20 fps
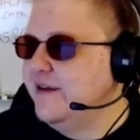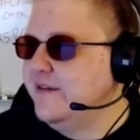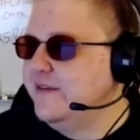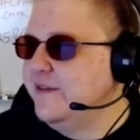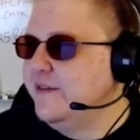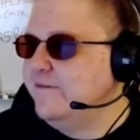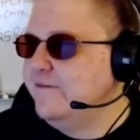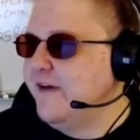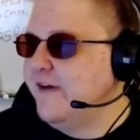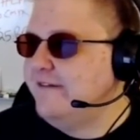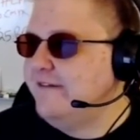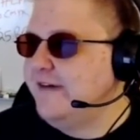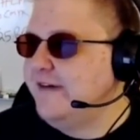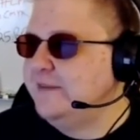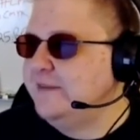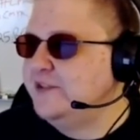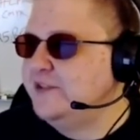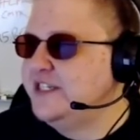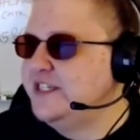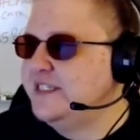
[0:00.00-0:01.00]
the 5
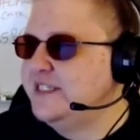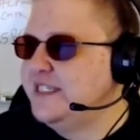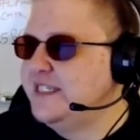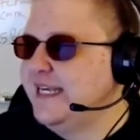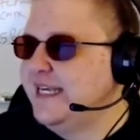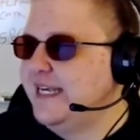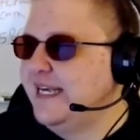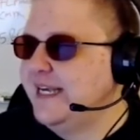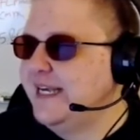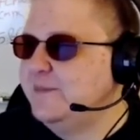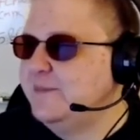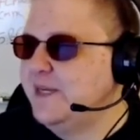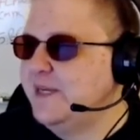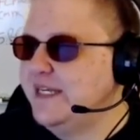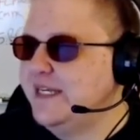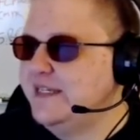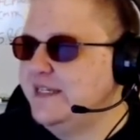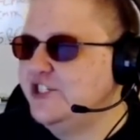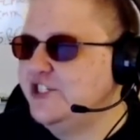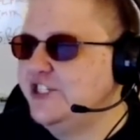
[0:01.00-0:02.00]
options: he, him,
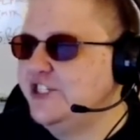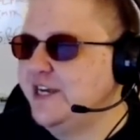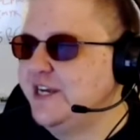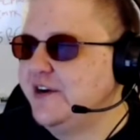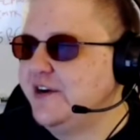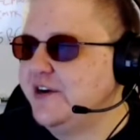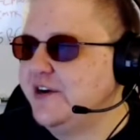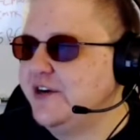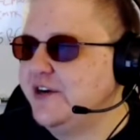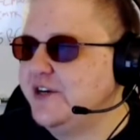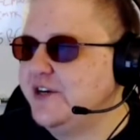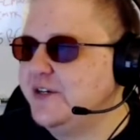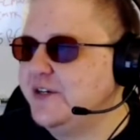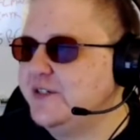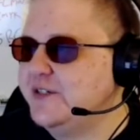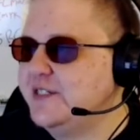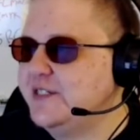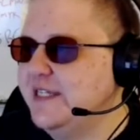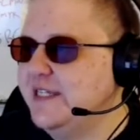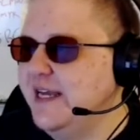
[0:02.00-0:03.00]
his, she, her,
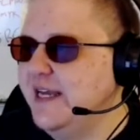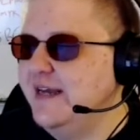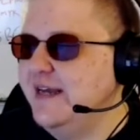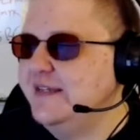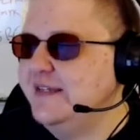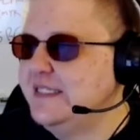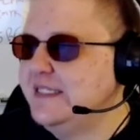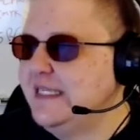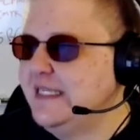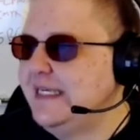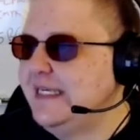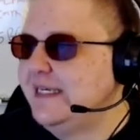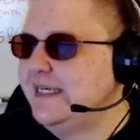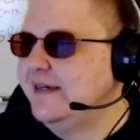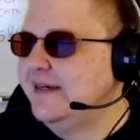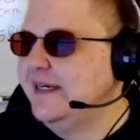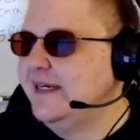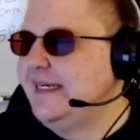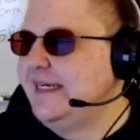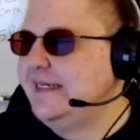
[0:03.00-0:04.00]
hers, thee,
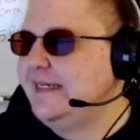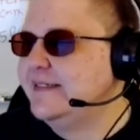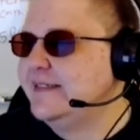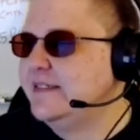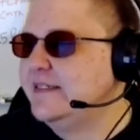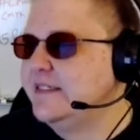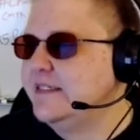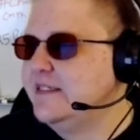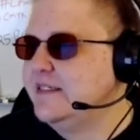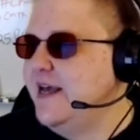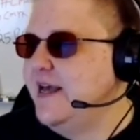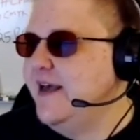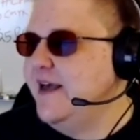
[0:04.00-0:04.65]
here, hers,